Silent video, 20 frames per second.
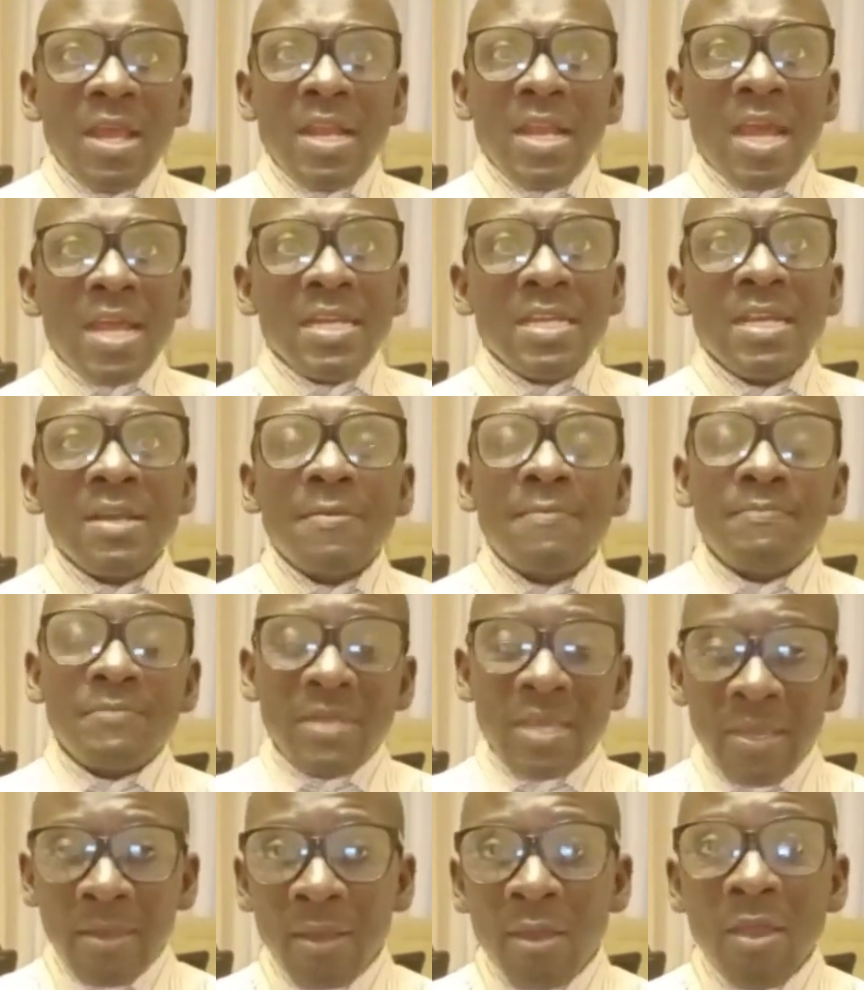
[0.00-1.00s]
learning
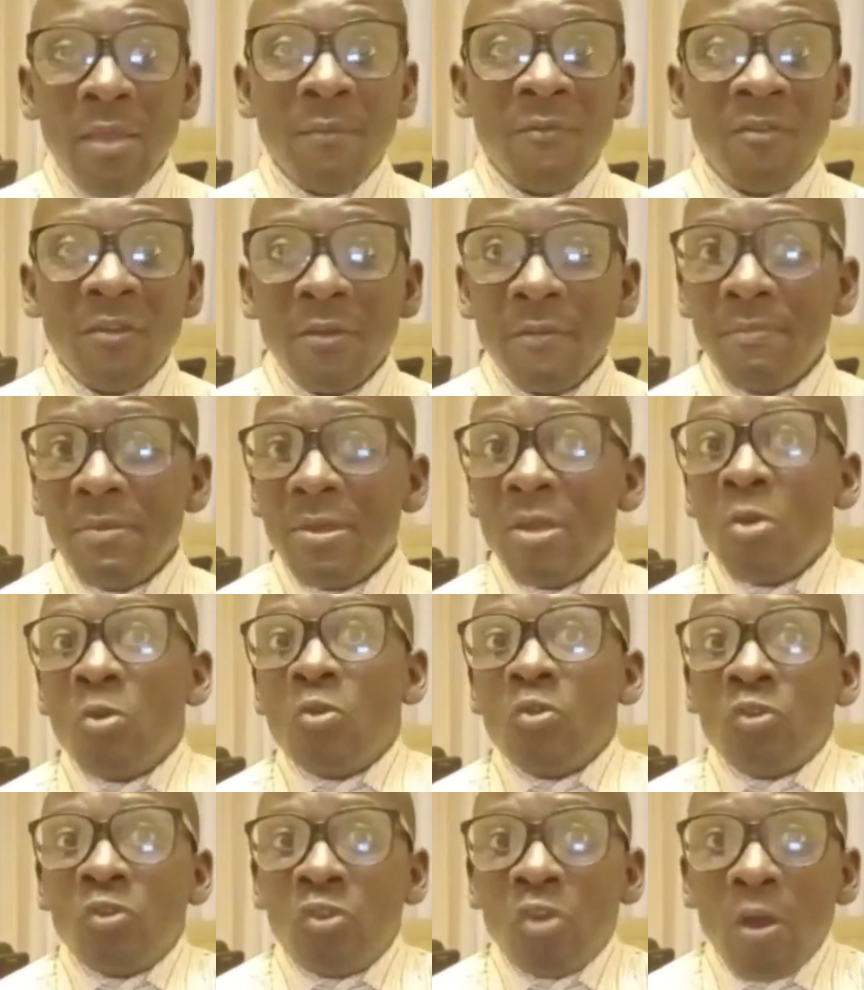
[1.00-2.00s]
a very
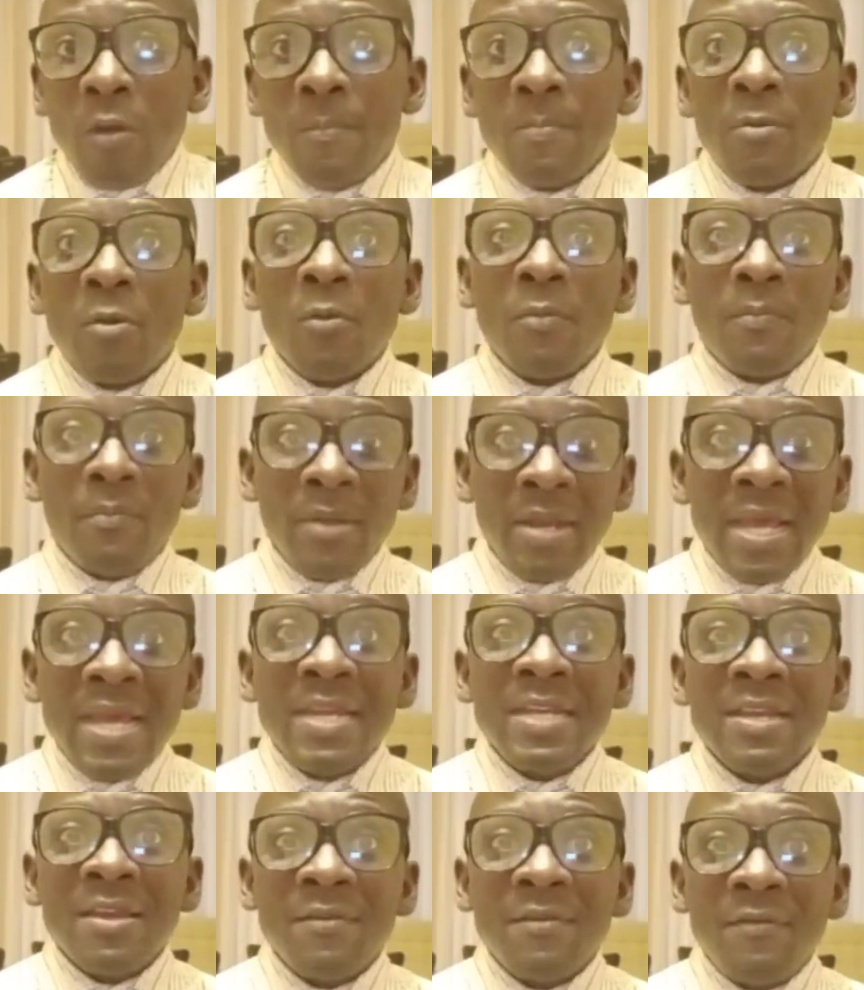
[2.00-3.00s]
big job or
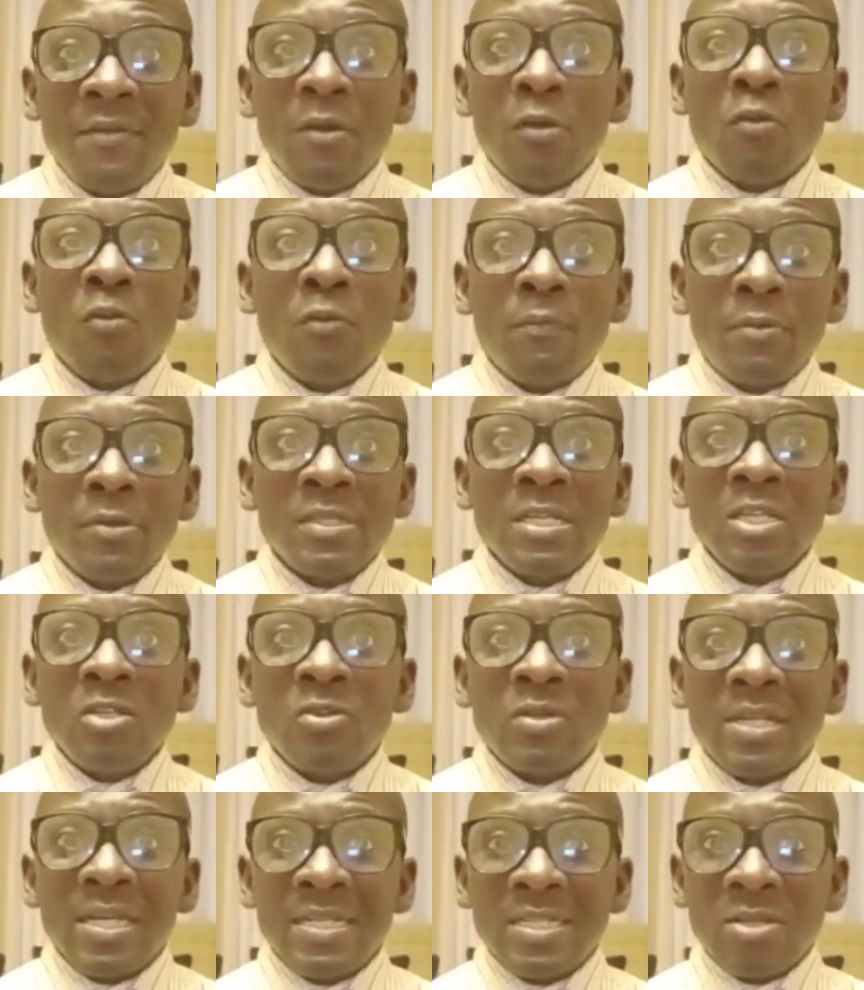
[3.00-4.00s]
learning a very good
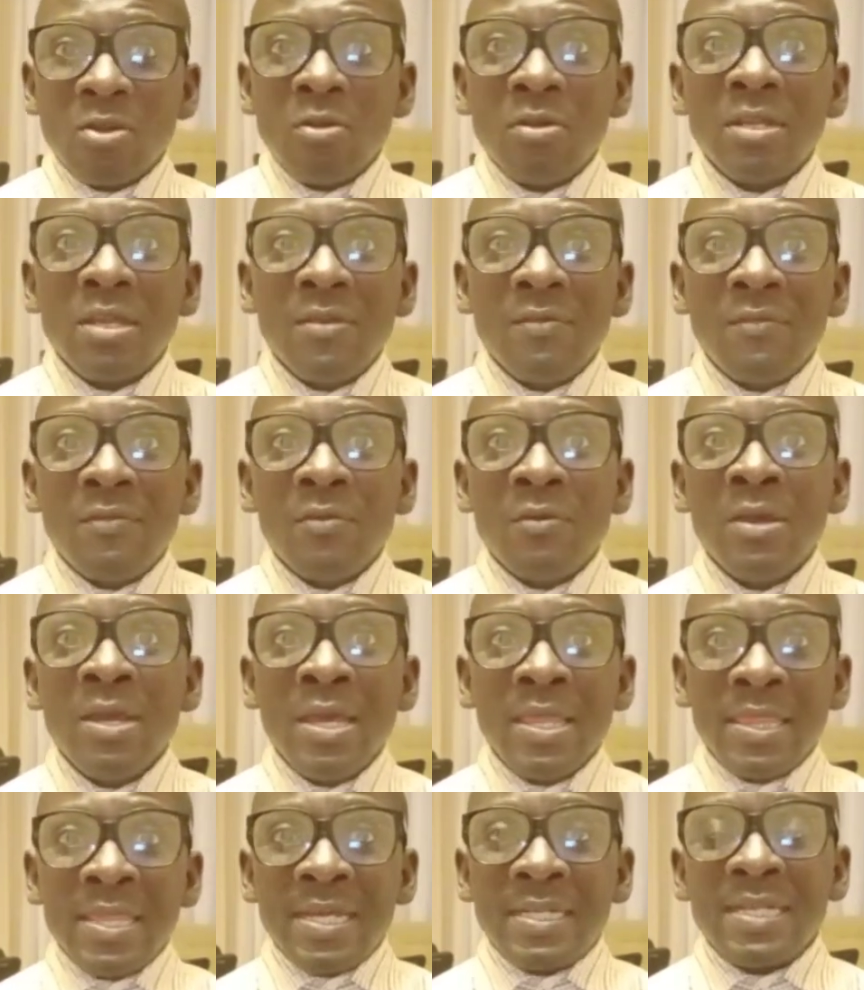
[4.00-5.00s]
position that's going to give you
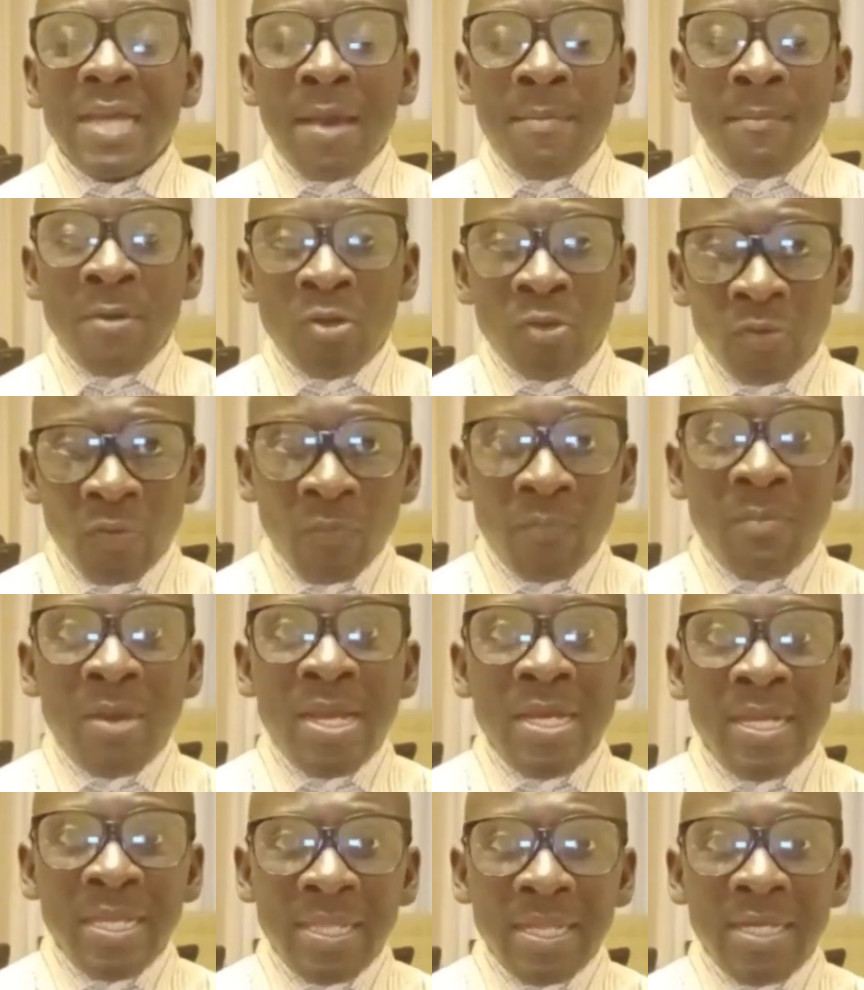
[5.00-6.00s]
that amount of
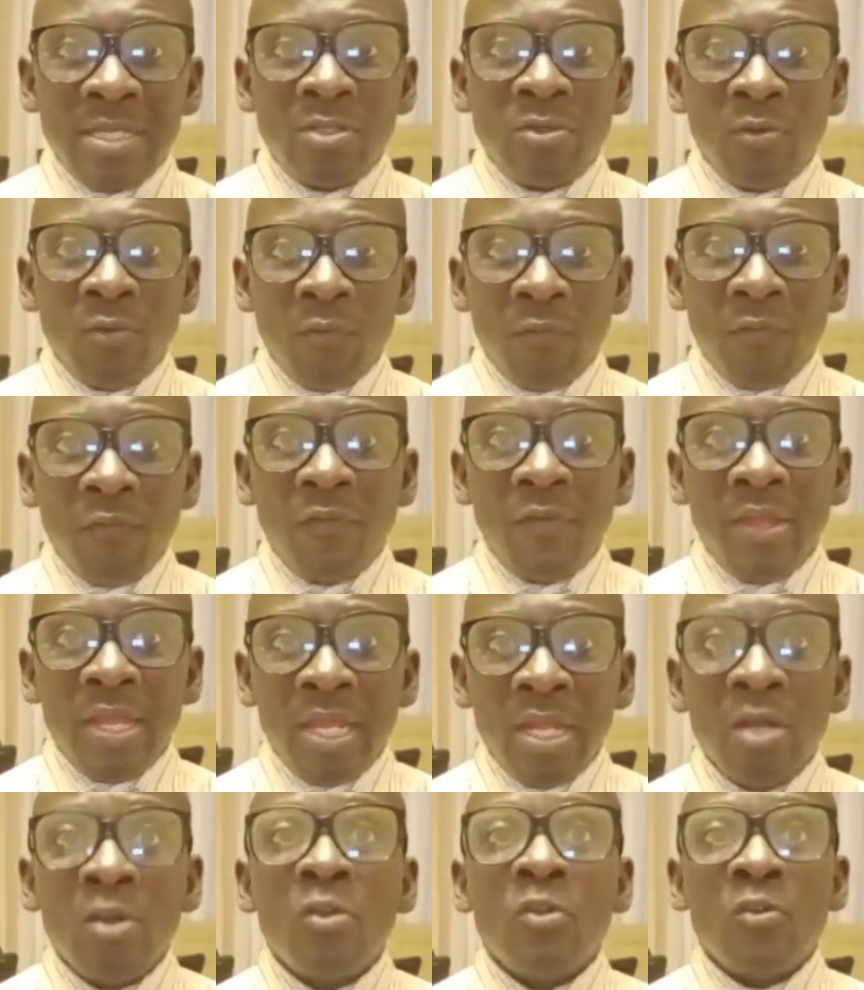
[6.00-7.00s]
money that you
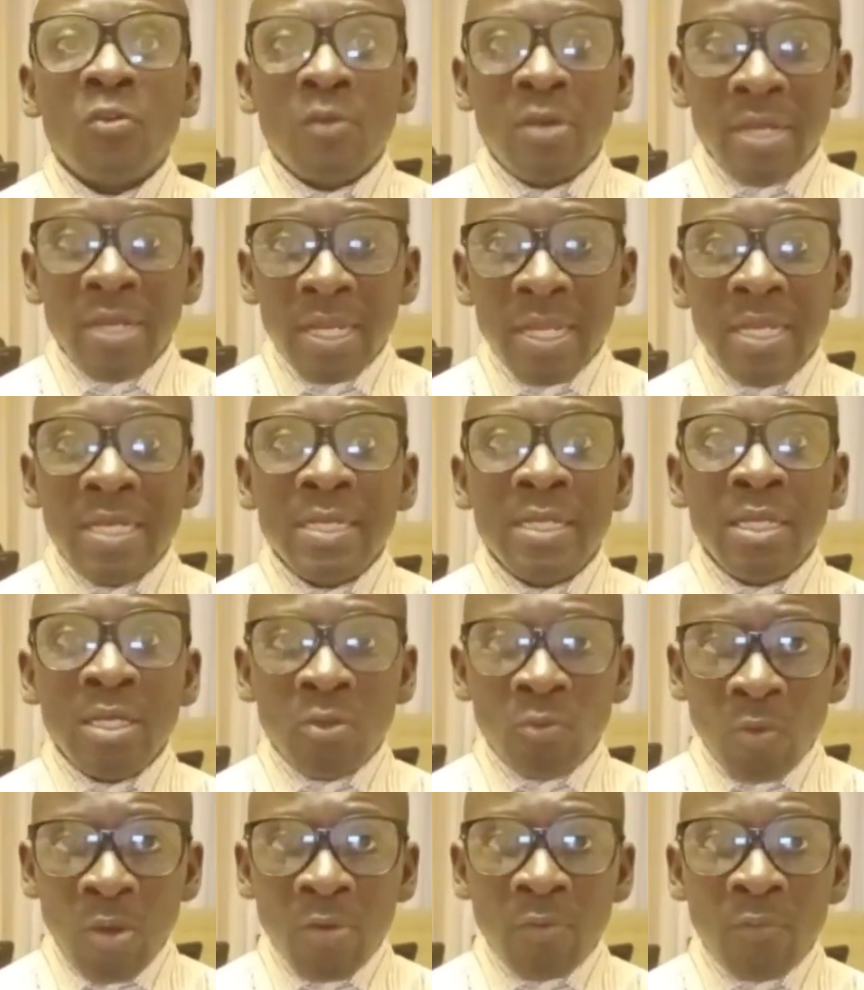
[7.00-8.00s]
feel you need
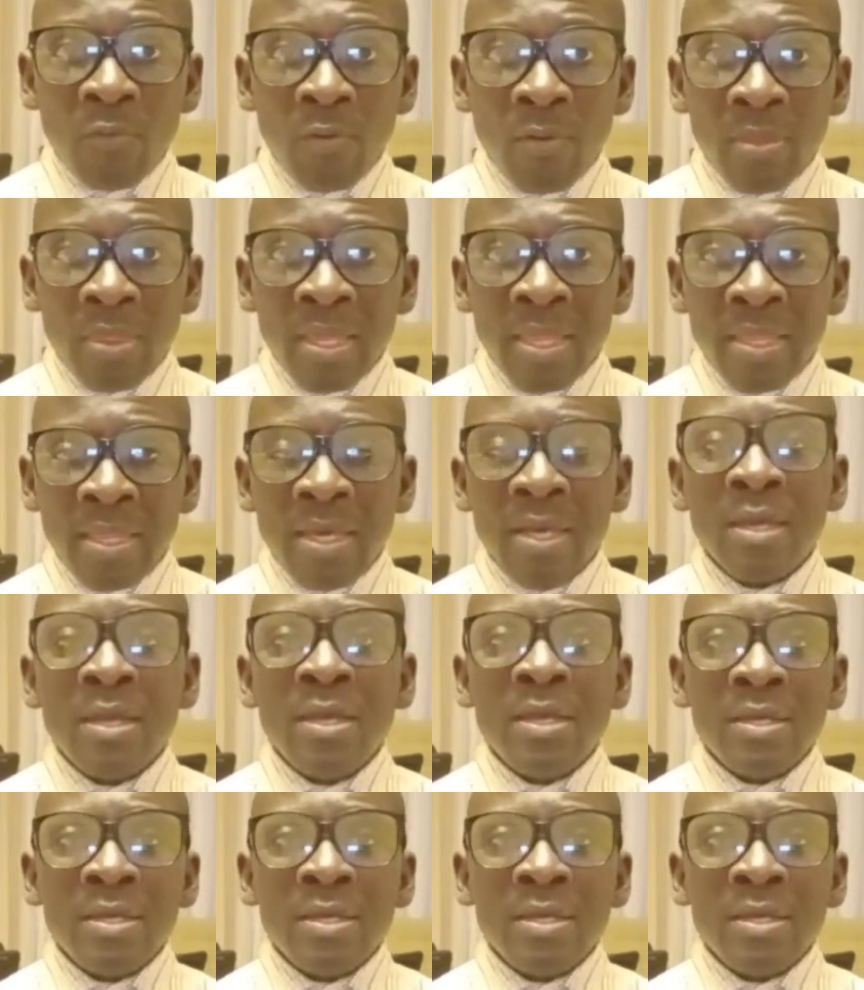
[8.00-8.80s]
in one way or the other.